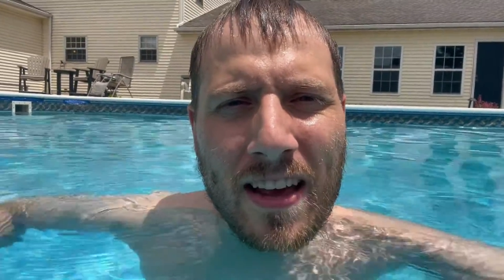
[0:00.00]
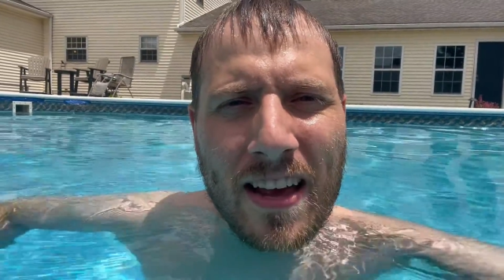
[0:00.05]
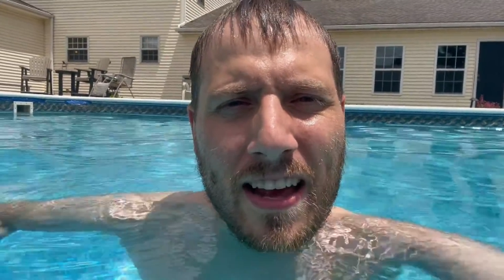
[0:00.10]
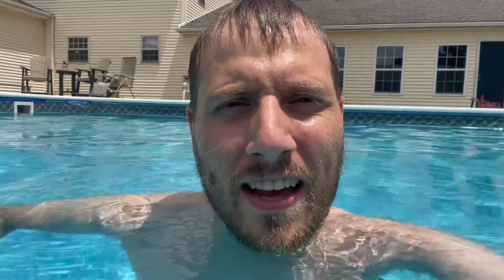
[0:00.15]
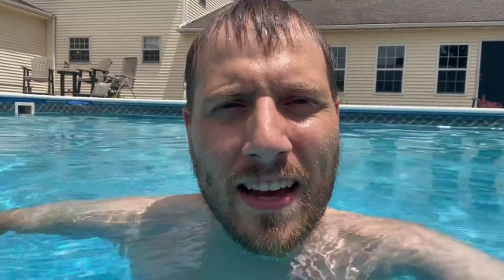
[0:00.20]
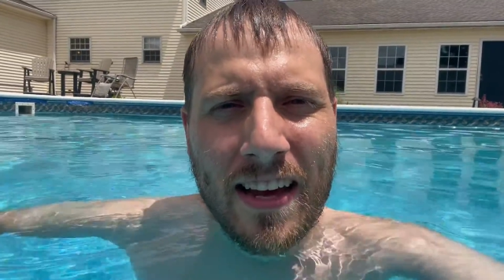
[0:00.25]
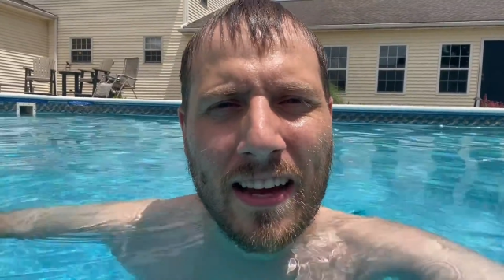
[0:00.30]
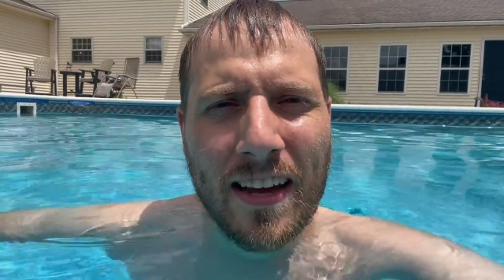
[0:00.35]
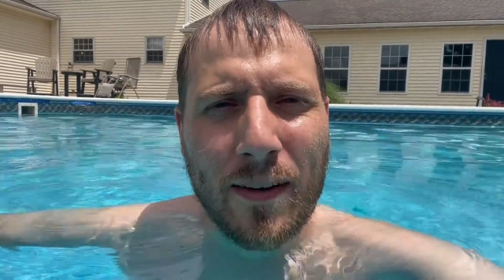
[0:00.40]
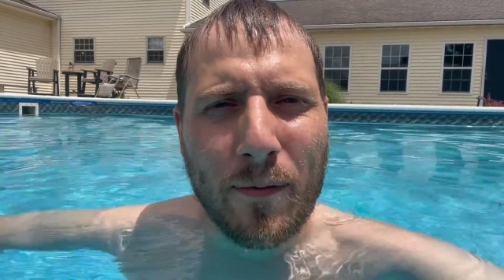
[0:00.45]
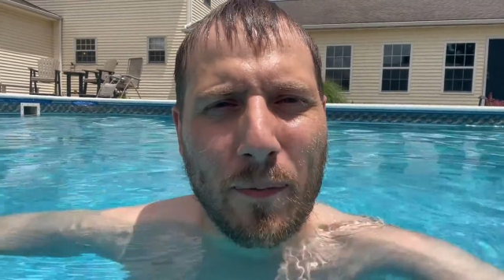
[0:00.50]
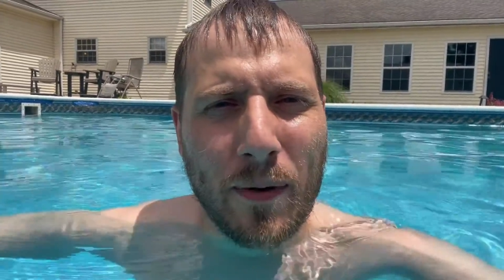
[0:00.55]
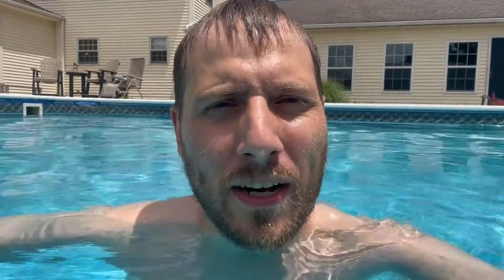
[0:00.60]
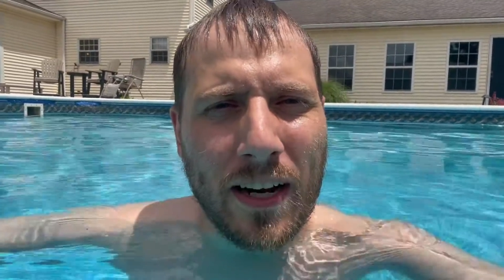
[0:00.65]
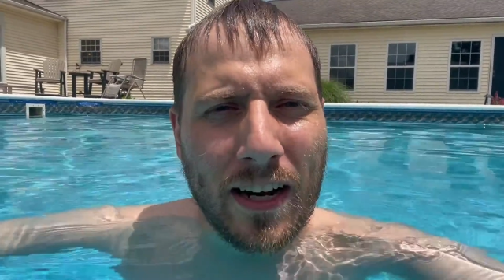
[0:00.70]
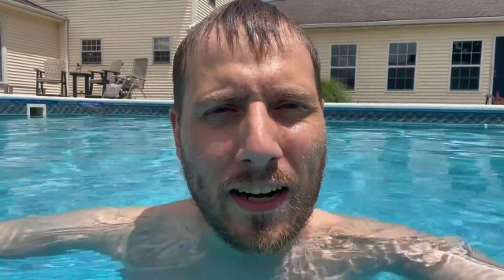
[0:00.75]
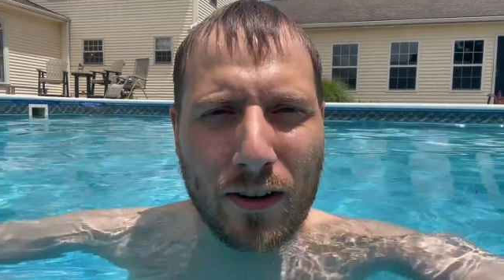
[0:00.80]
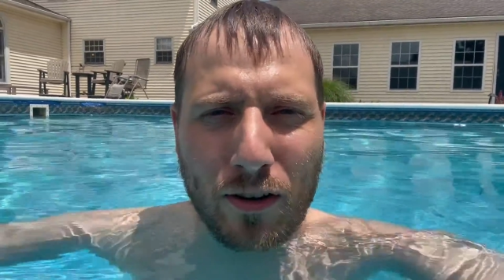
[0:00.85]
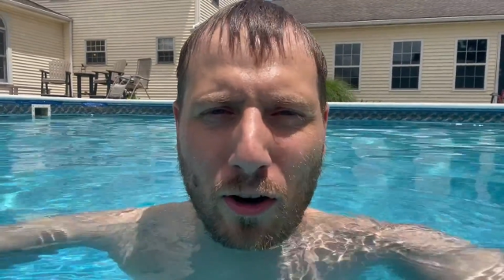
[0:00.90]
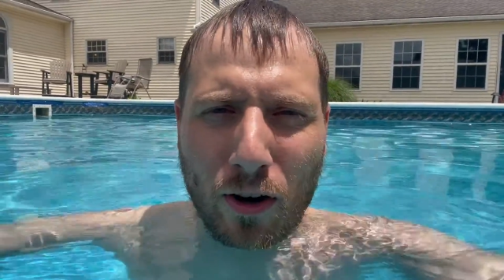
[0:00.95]
And being
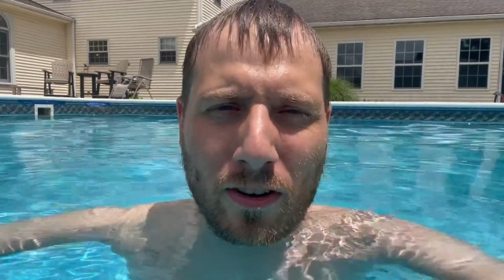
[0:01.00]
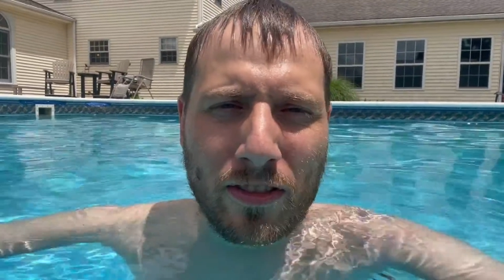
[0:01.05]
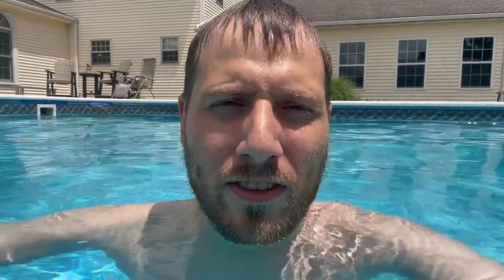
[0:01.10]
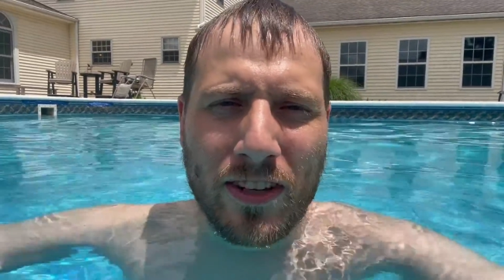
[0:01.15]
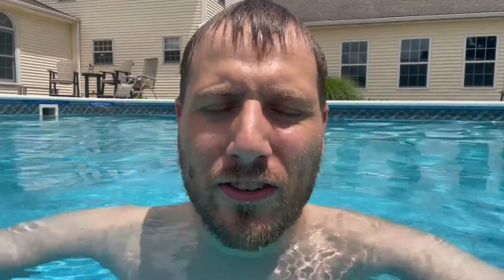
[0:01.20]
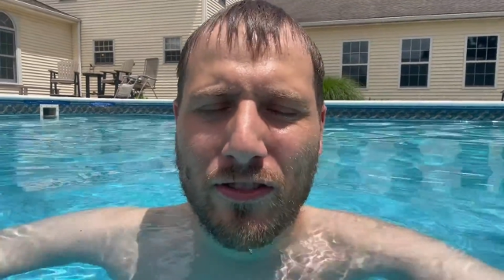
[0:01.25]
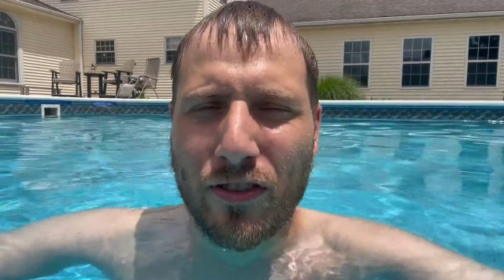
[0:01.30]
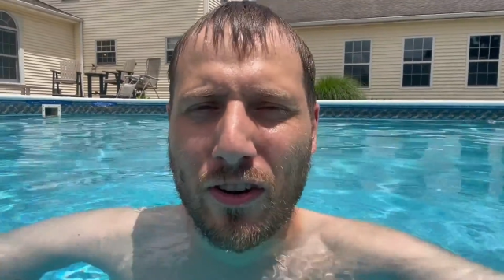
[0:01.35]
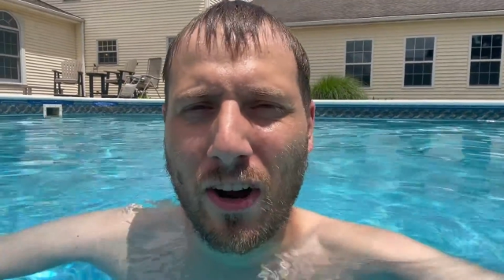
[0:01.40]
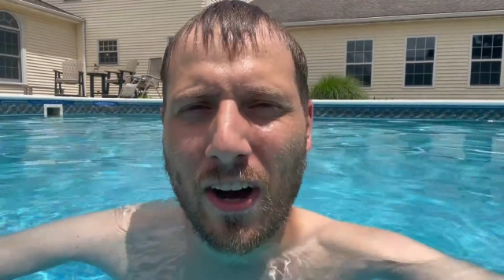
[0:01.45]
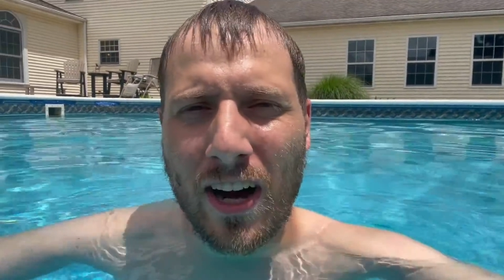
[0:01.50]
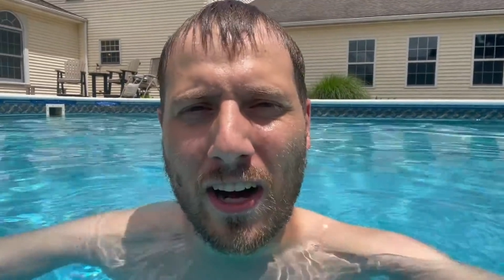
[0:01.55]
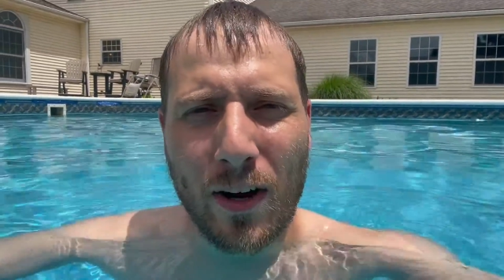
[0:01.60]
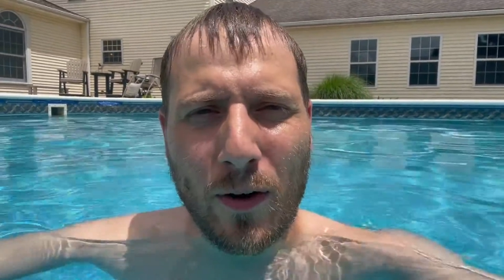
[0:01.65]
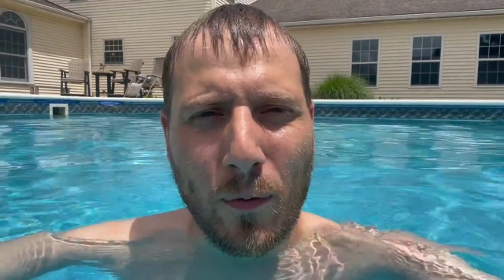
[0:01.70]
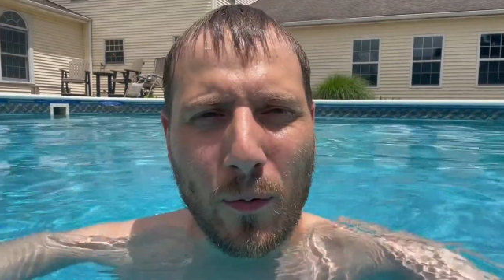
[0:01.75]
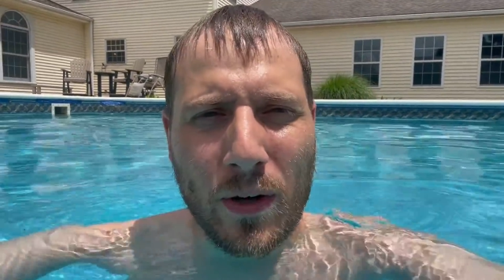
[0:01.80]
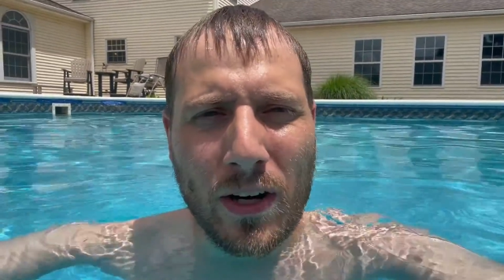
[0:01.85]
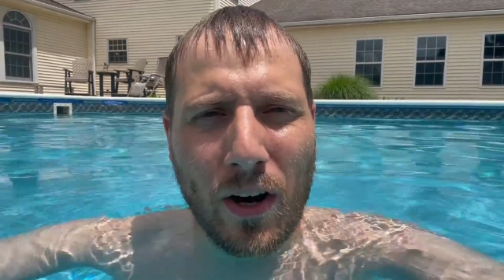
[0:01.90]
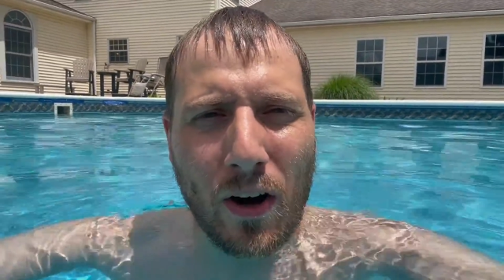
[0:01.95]
in Northeast
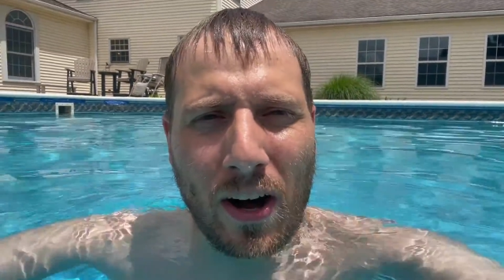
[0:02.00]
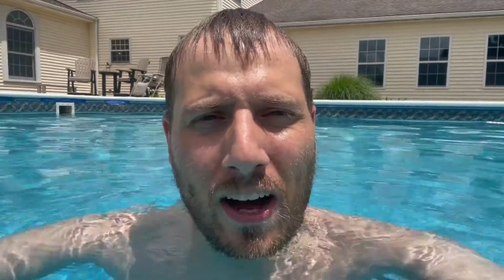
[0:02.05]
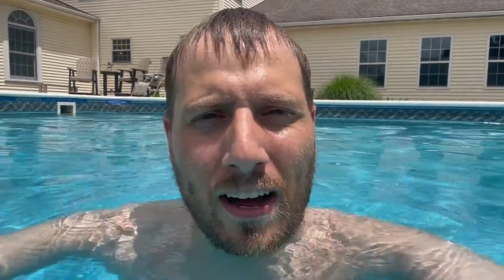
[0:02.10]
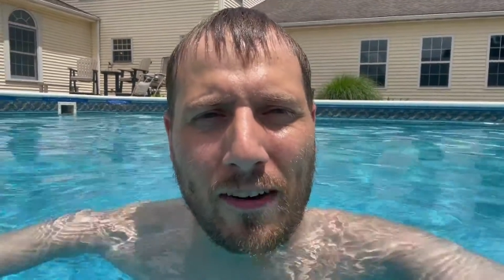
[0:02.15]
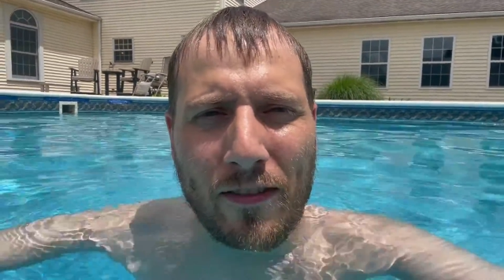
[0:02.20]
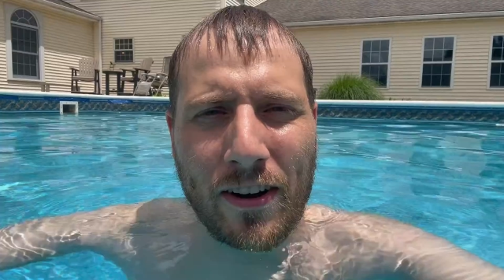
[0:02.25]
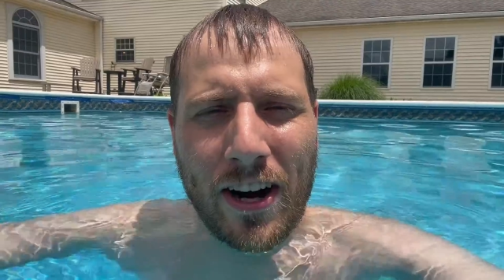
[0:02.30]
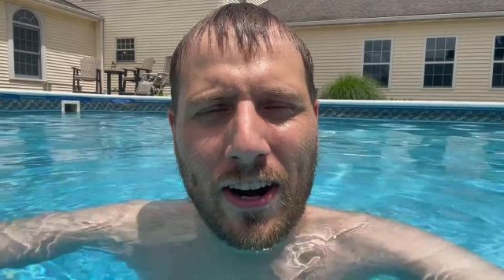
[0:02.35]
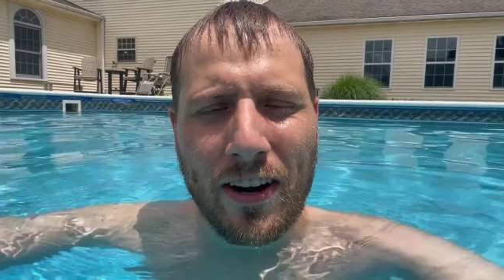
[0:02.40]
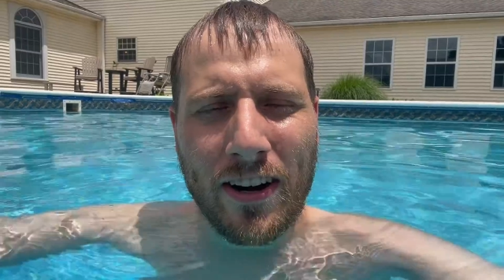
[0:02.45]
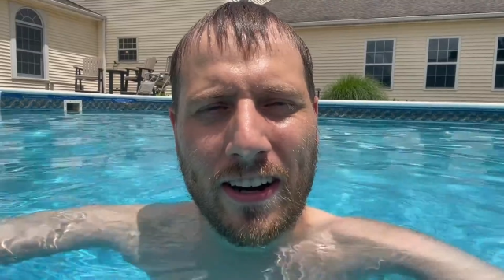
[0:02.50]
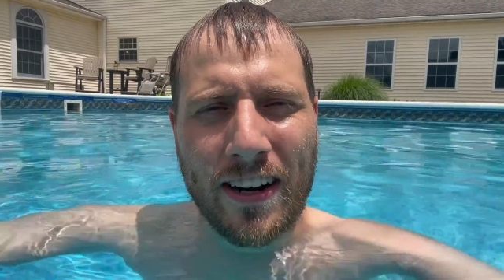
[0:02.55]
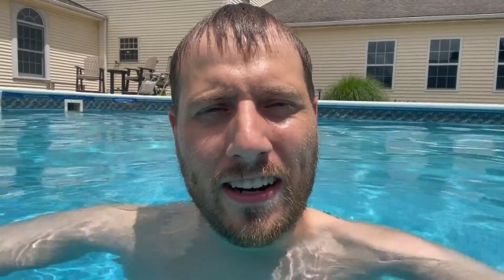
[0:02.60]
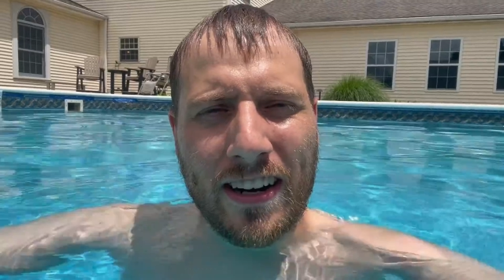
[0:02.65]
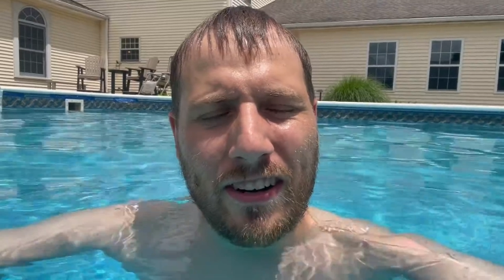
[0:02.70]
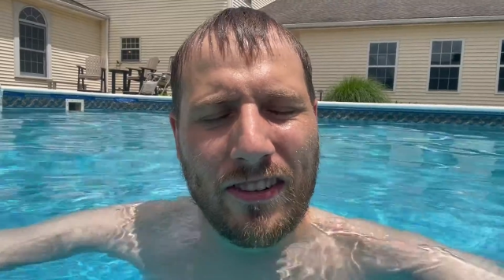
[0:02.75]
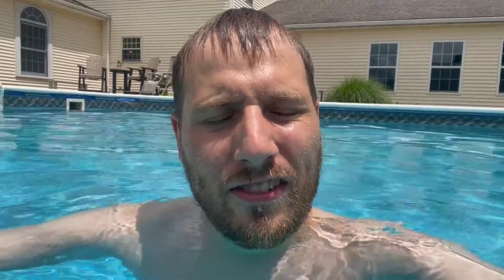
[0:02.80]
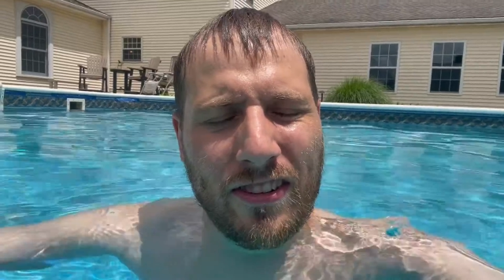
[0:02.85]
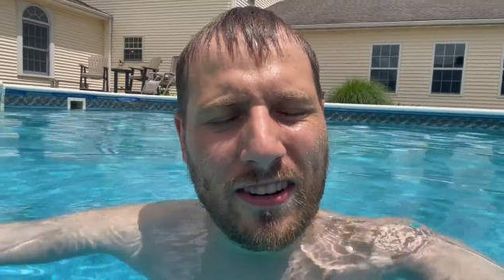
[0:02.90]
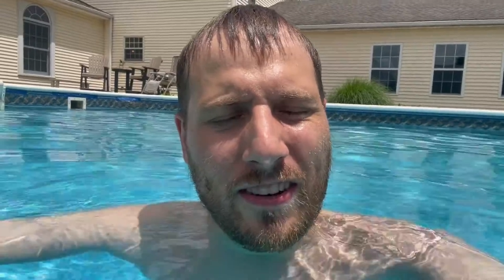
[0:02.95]
Ohio, we don't have air
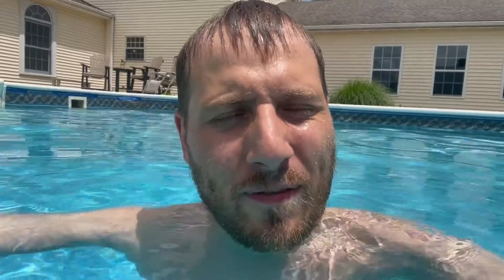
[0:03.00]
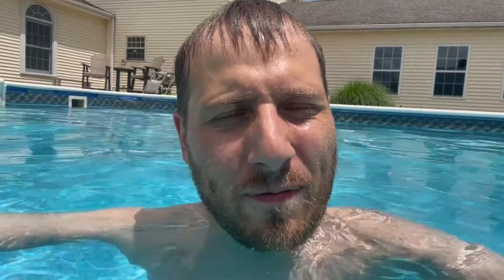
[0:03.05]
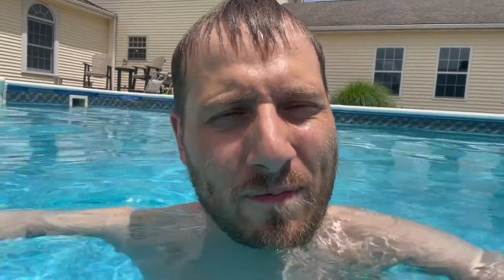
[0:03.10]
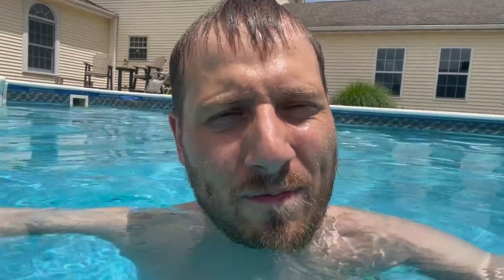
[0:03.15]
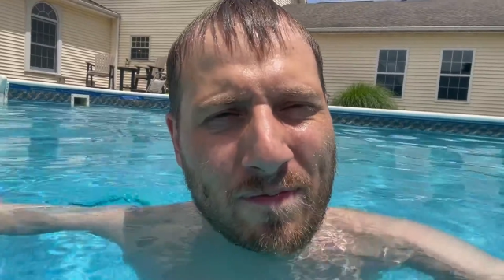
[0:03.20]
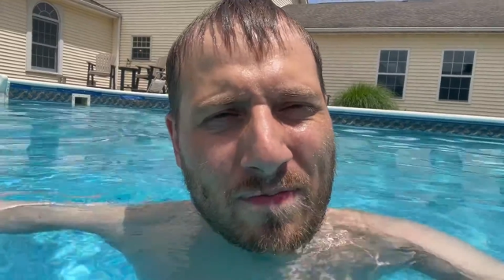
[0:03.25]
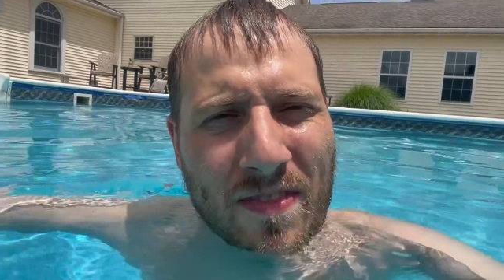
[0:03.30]
conditioning.